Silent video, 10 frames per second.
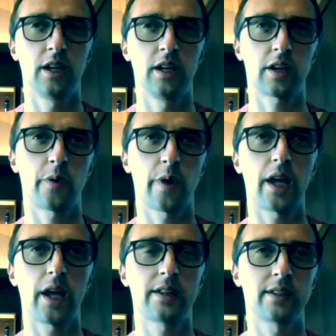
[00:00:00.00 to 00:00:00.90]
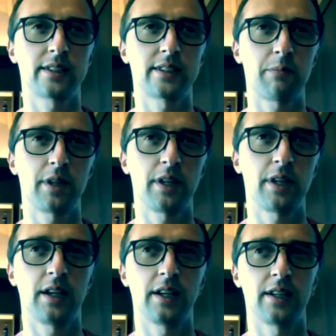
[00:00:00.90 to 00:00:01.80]
create
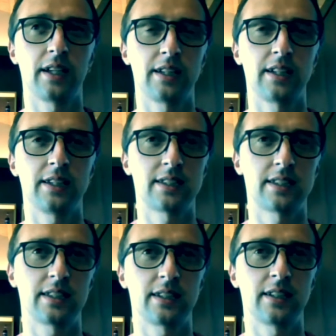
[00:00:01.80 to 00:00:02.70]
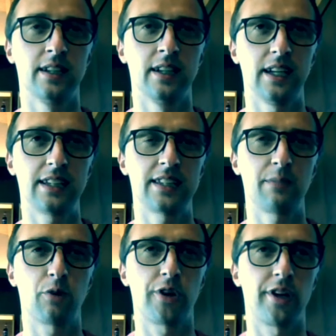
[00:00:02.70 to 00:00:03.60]
something that is let's say
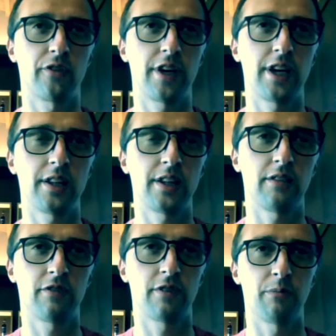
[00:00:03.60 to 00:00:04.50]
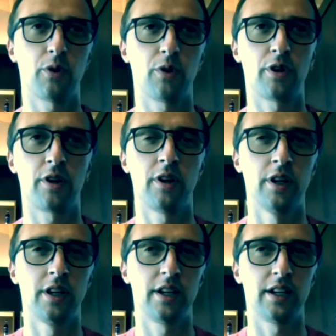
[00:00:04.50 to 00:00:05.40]
more innovative, more
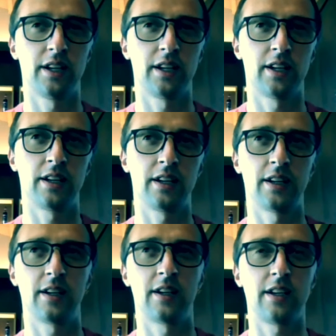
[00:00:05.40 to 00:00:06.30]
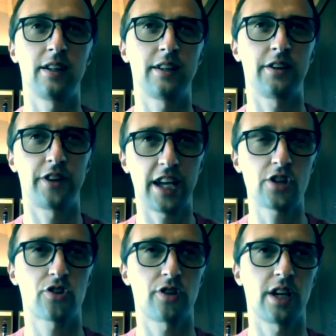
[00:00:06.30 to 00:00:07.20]

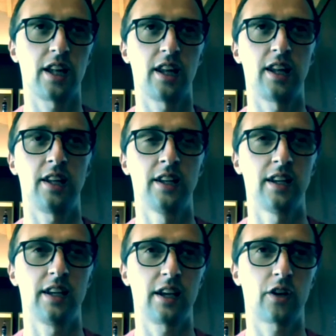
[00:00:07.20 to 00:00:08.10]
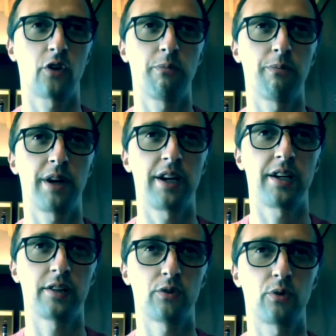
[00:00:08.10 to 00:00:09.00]
international compared
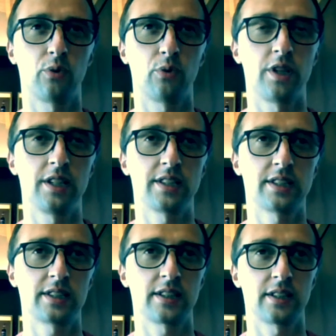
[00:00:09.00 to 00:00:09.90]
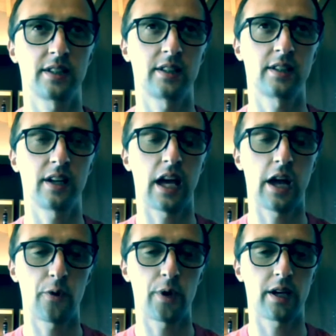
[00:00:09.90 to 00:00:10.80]
to this
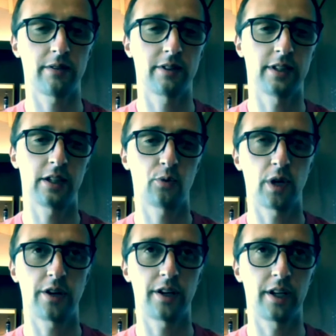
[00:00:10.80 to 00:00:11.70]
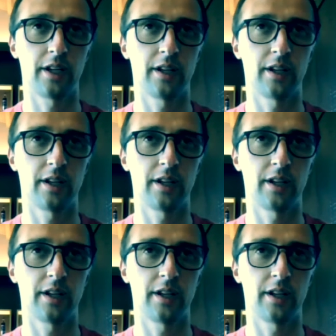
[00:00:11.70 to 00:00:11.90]
area we are in.